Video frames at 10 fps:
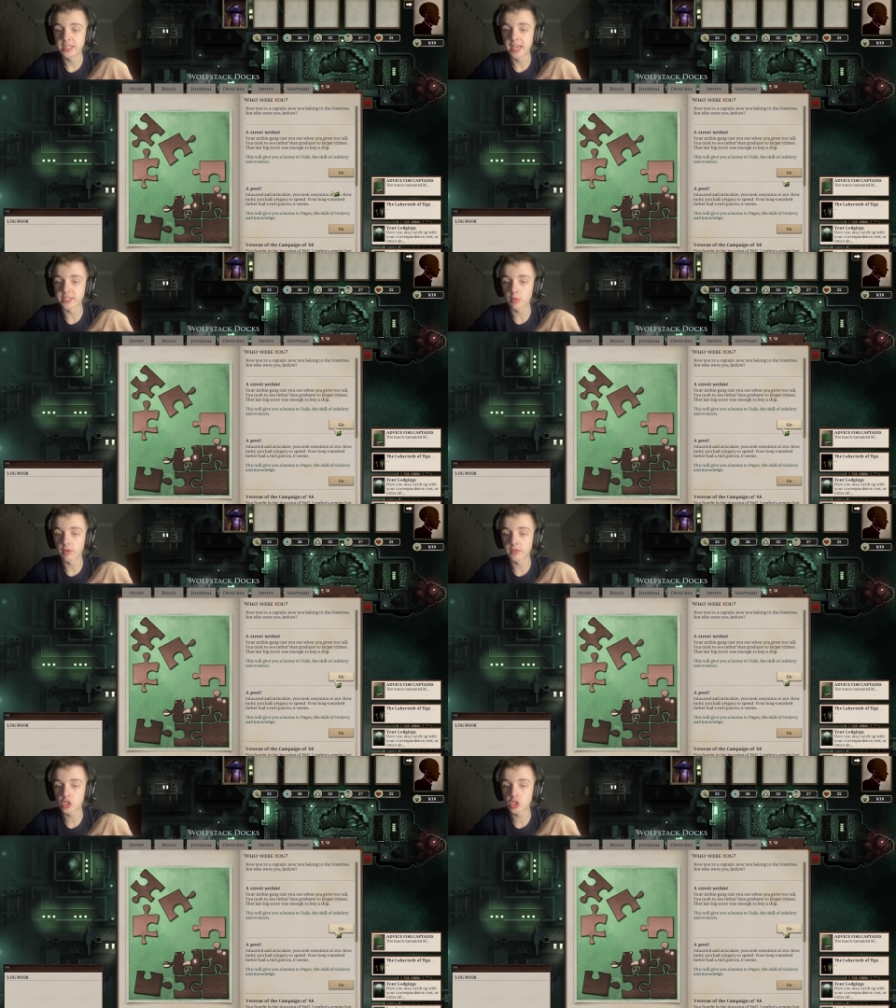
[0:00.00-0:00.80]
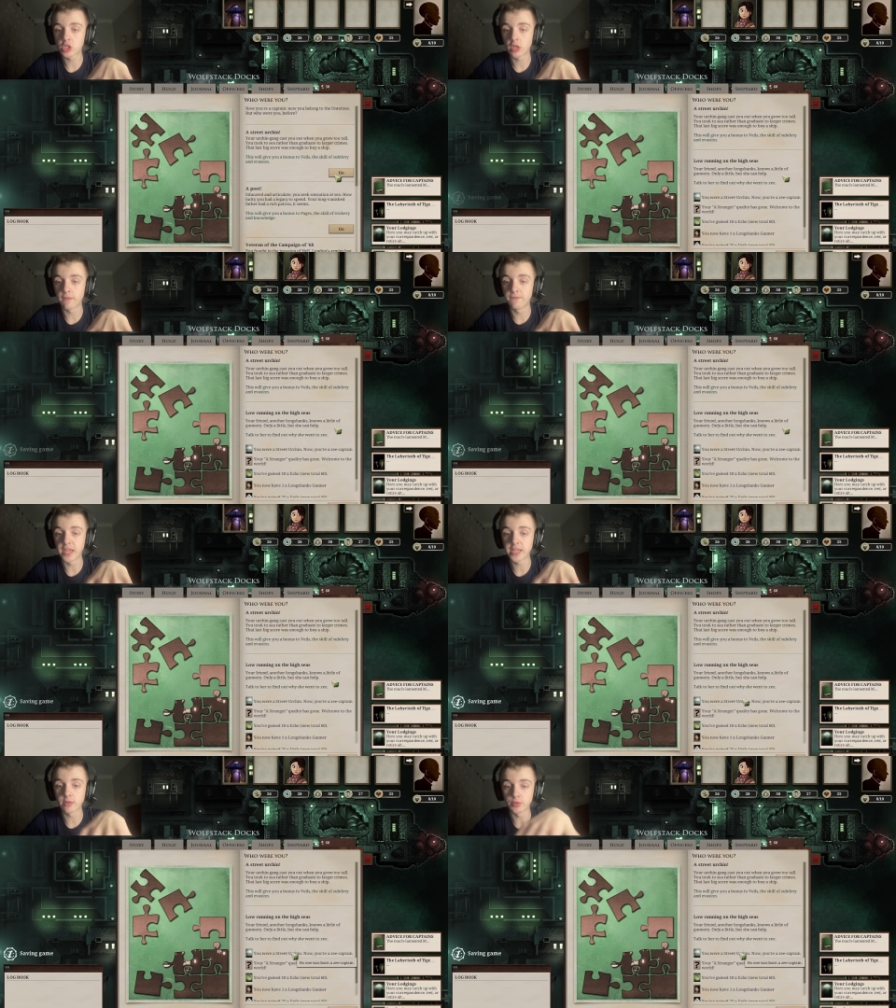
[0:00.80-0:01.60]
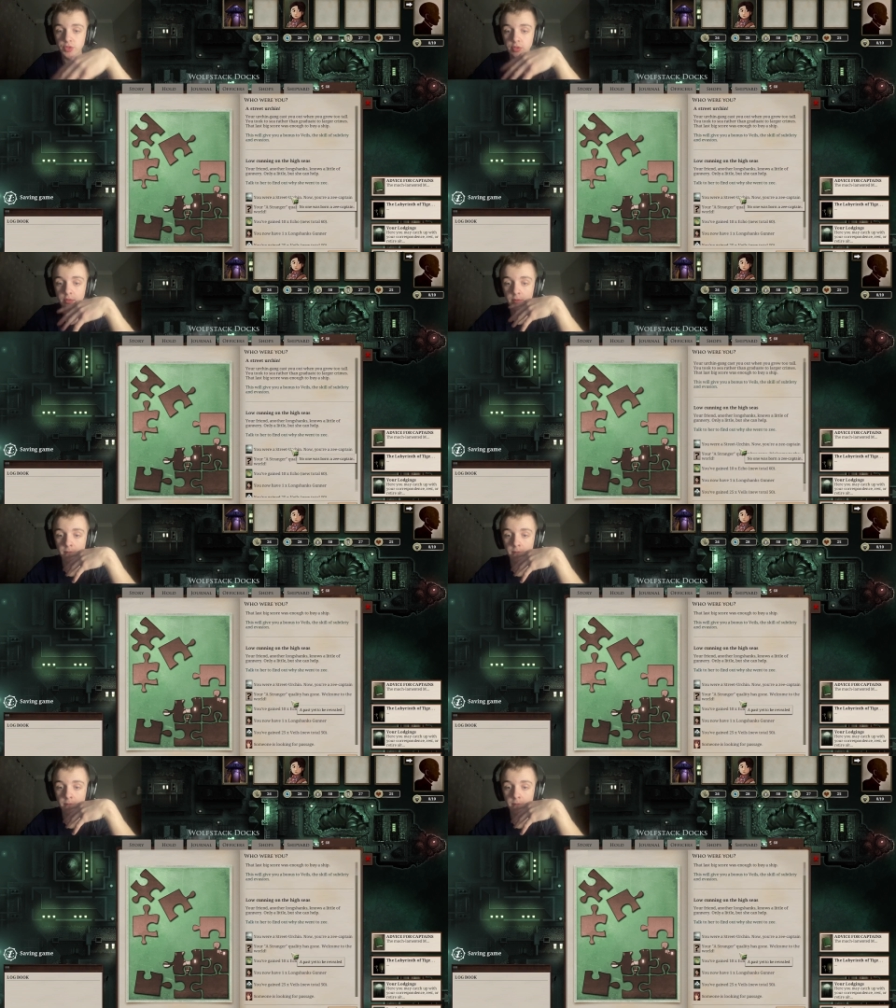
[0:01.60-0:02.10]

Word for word: Yes, I want a, a bales.